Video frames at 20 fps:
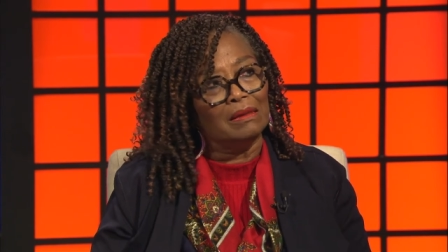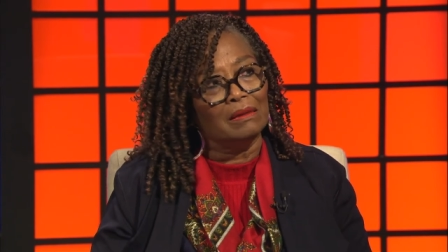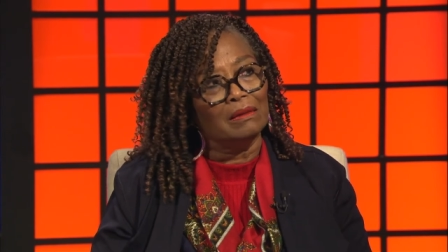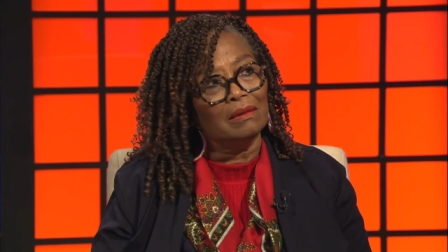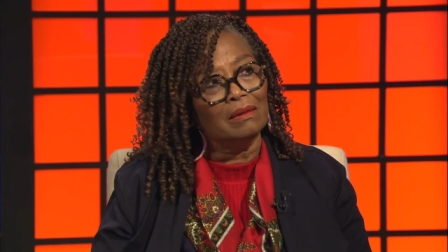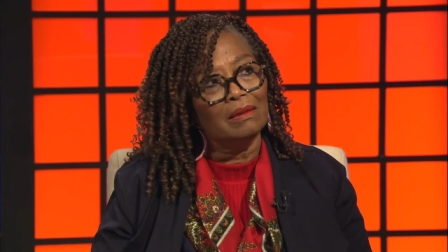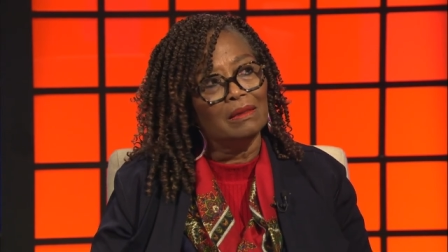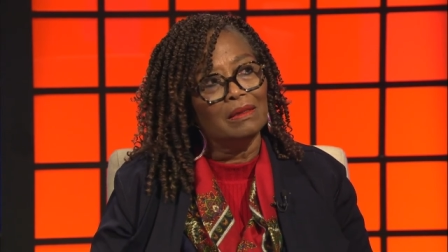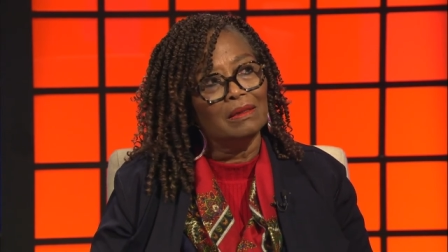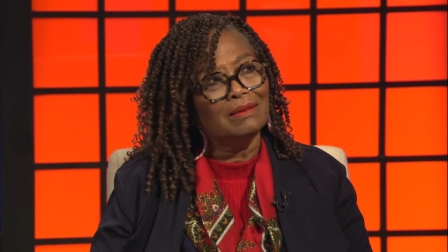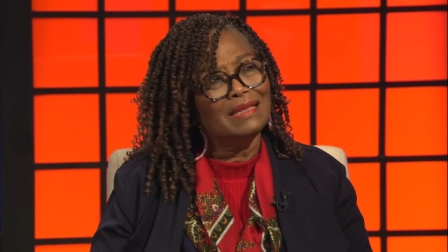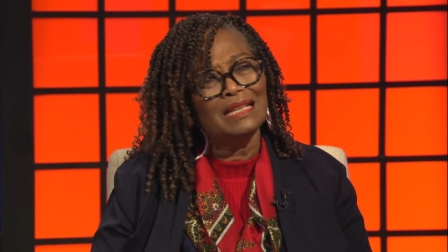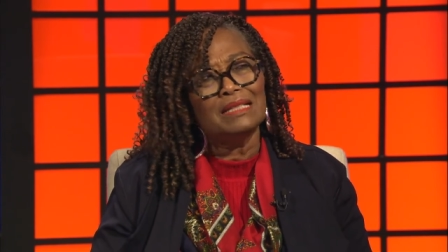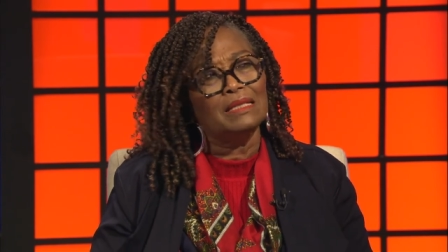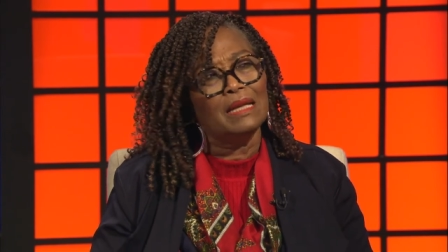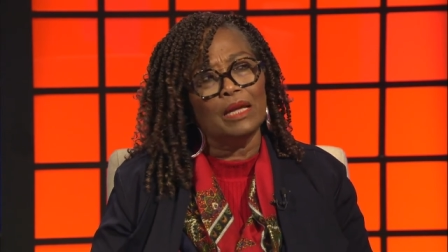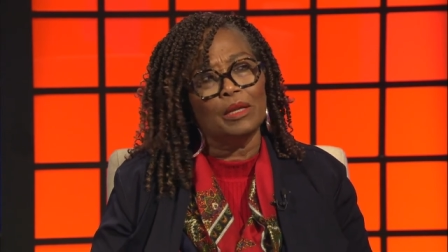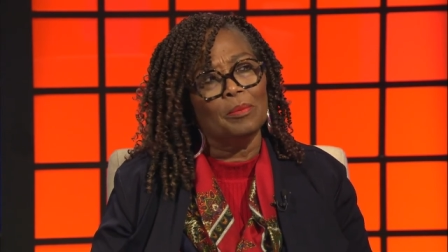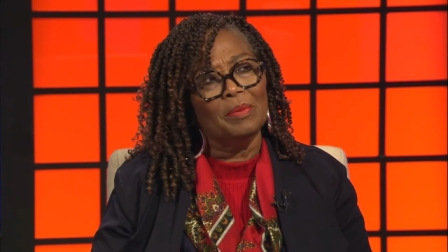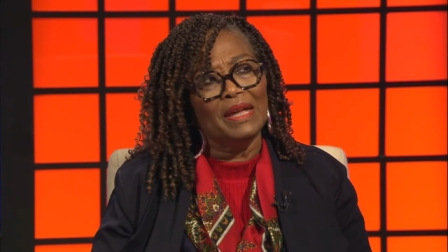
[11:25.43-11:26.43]
Yeah. That's
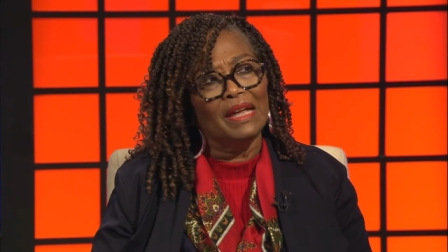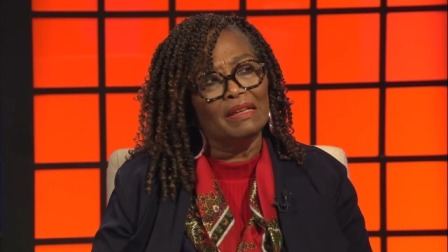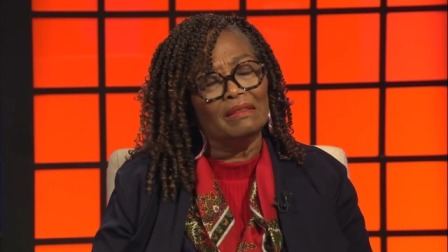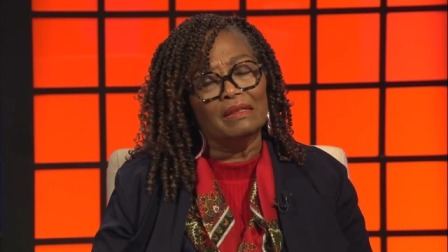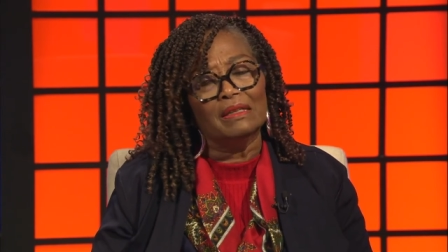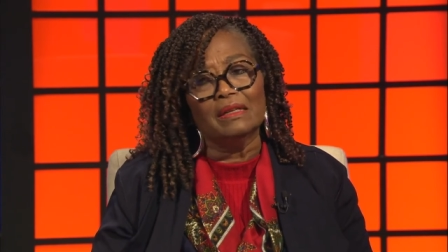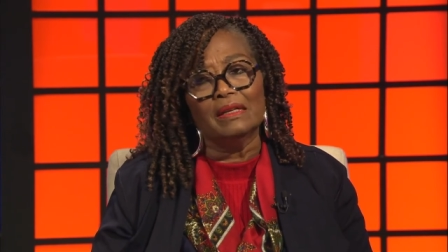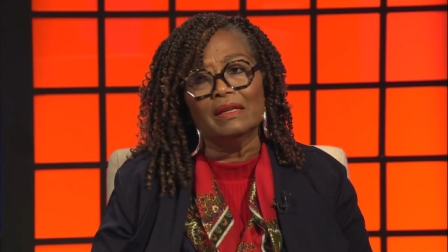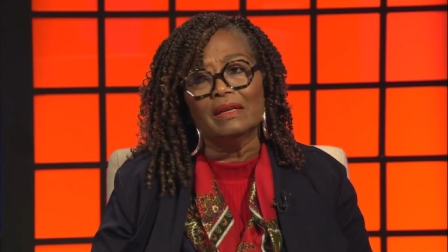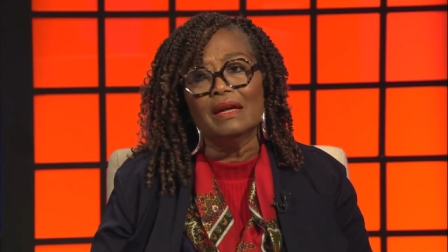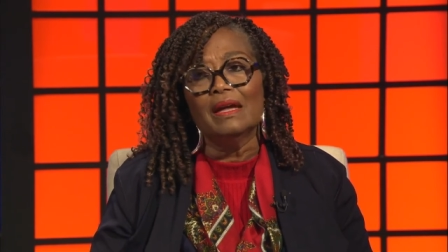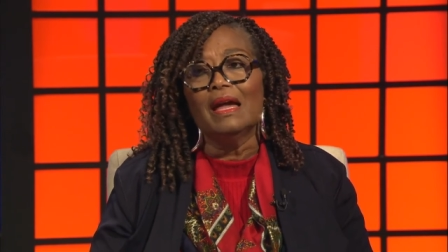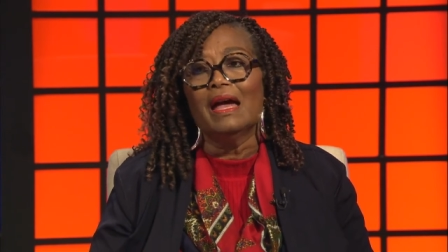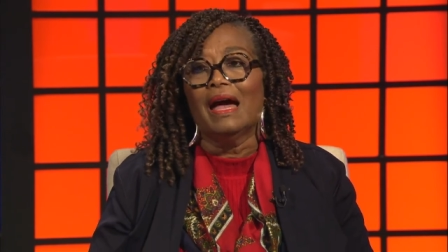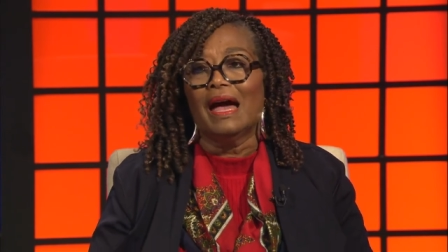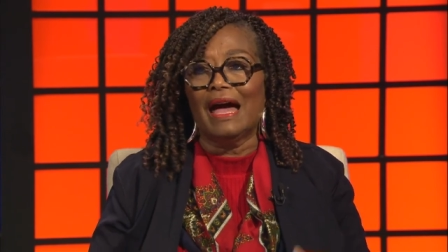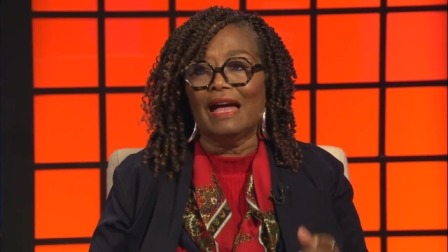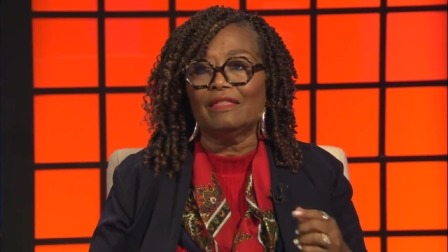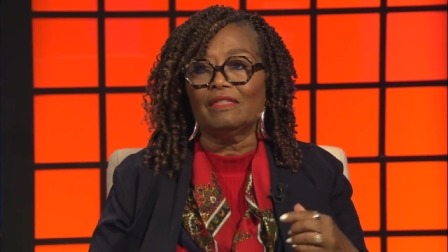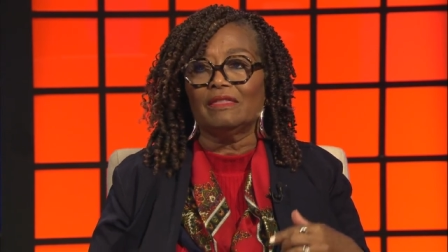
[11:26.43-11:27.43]
not a bad thing.
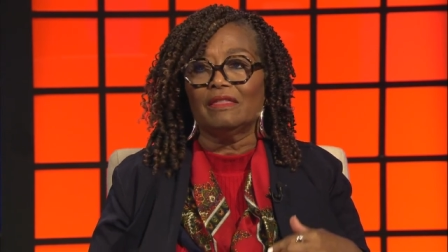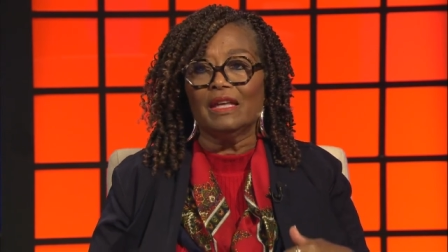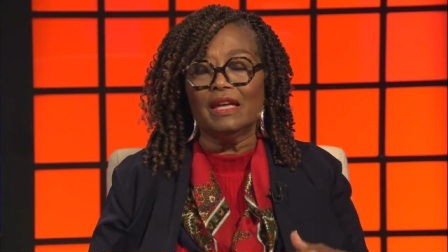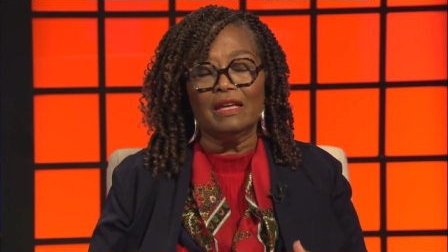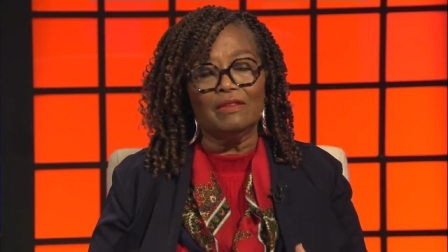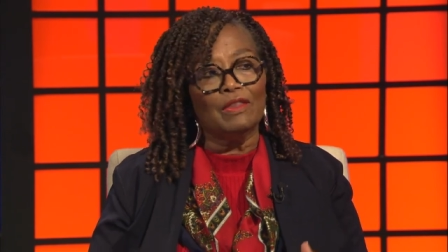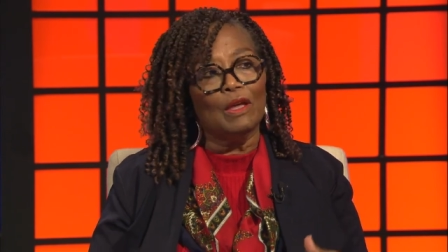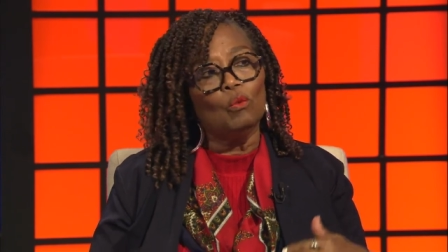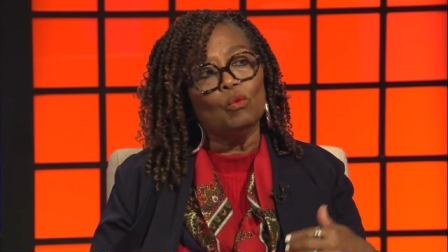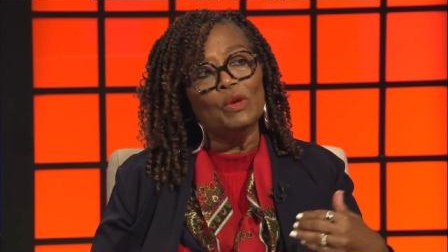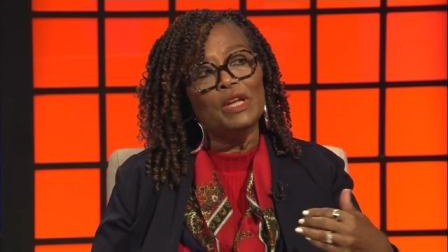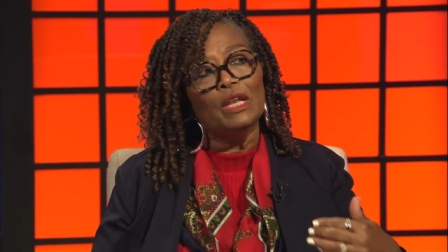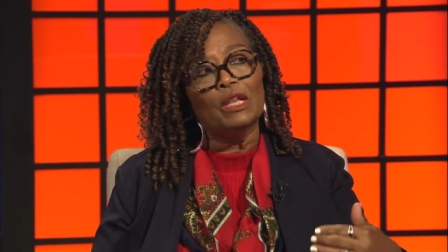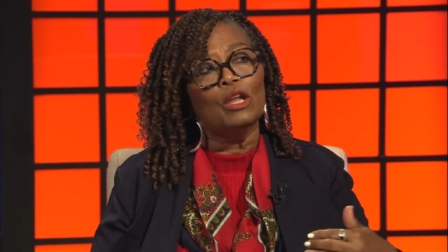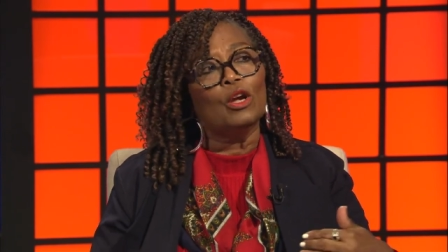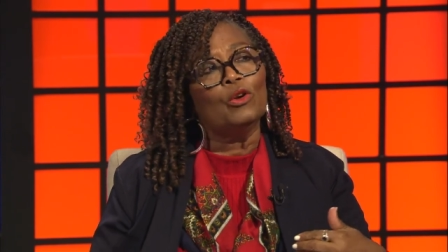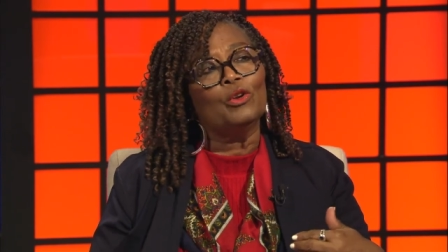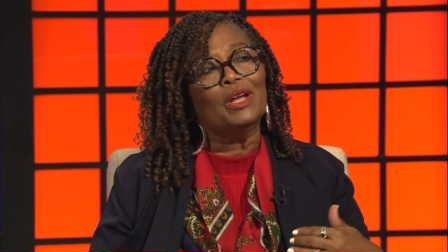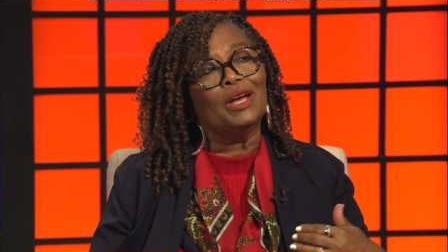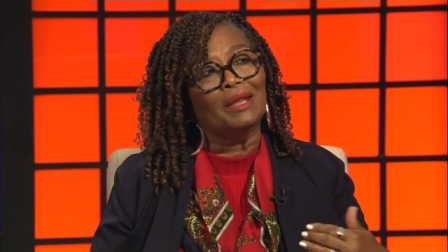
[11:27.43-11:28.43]
I think that we
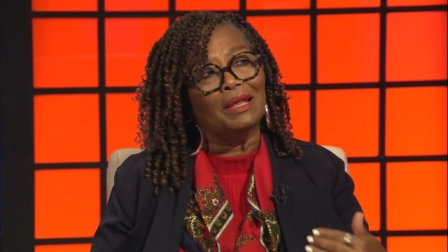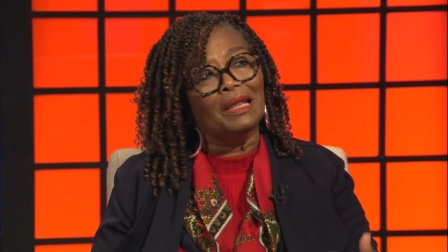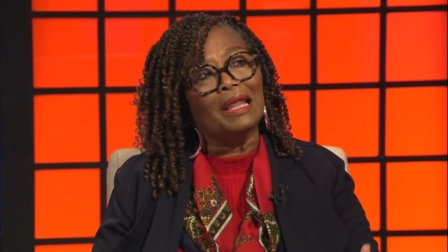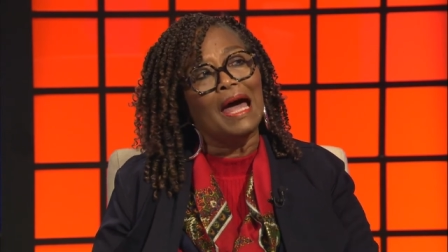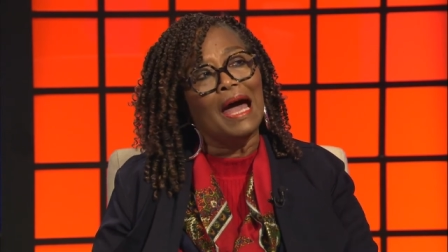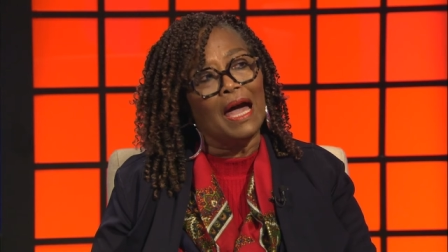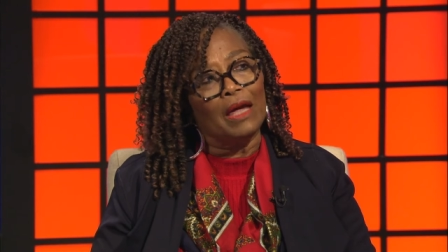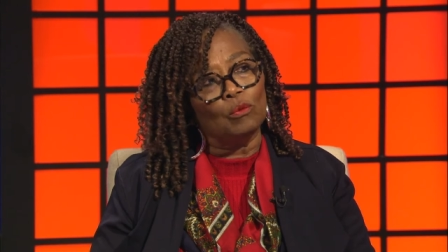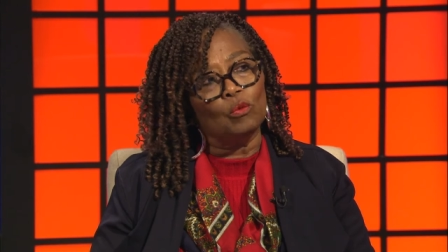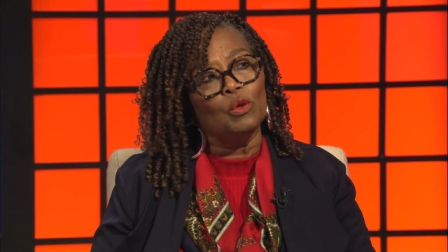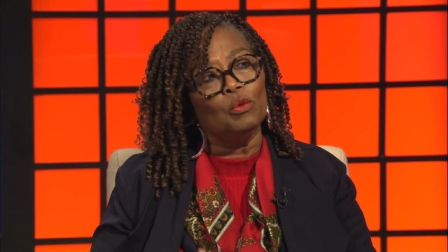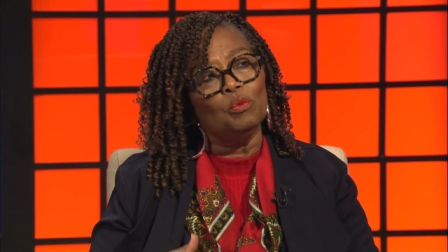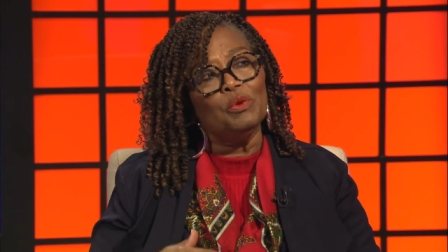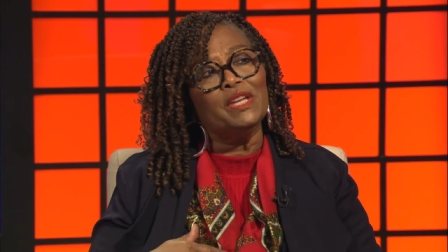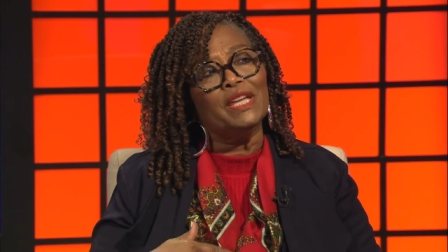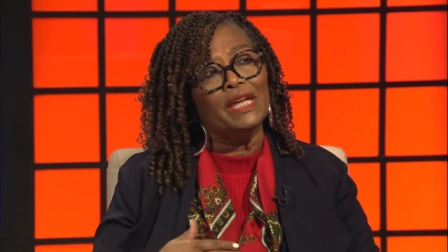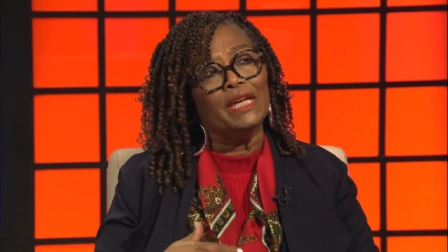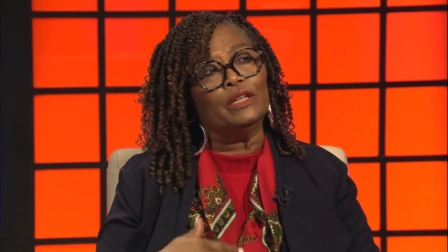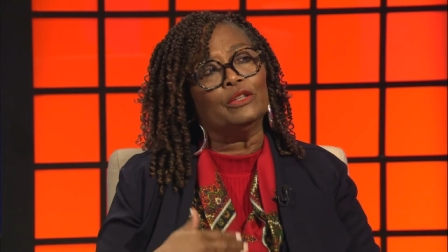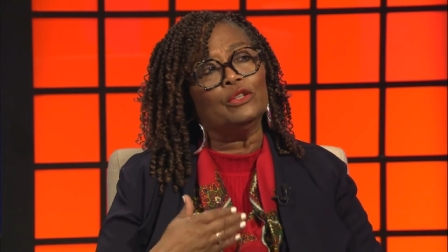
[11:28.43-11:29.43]
learn a lot when we
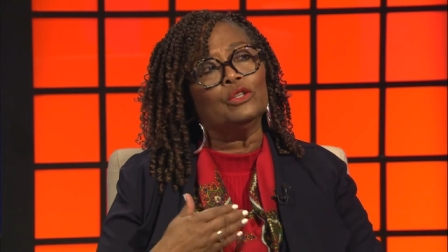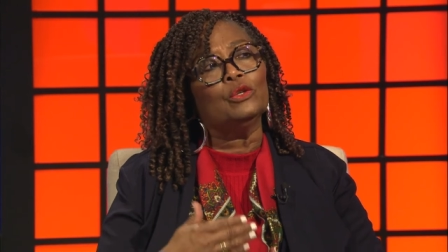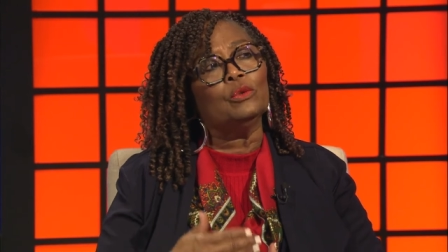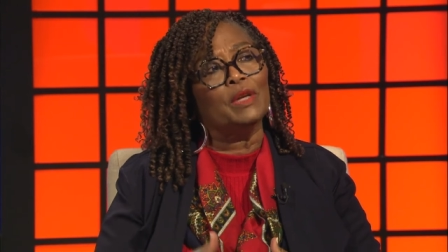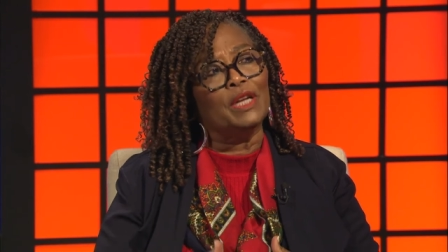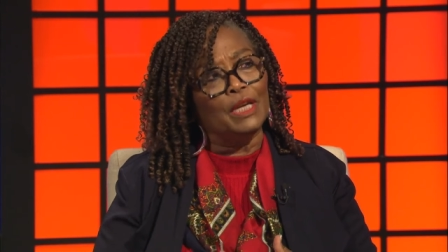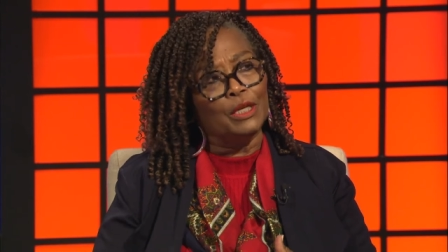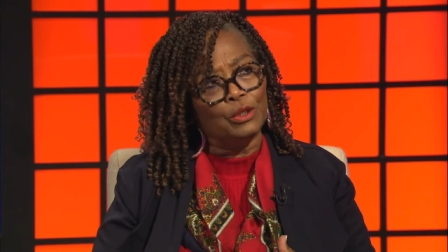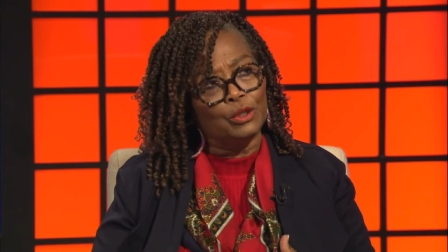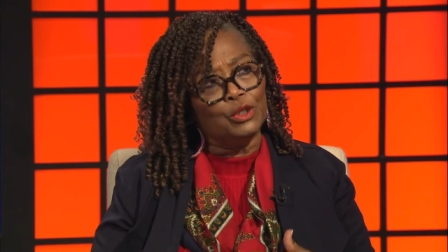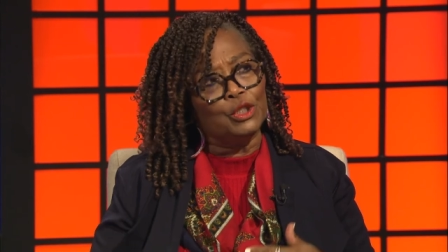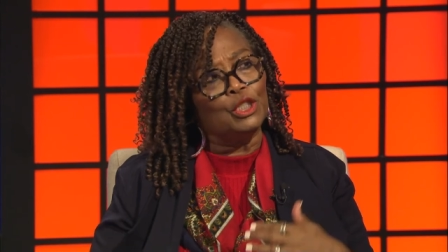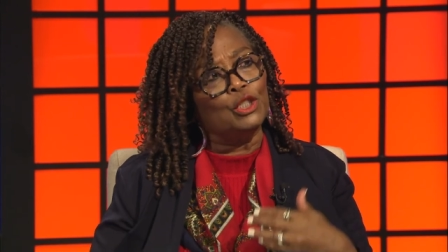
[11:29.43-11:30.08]
get new energy,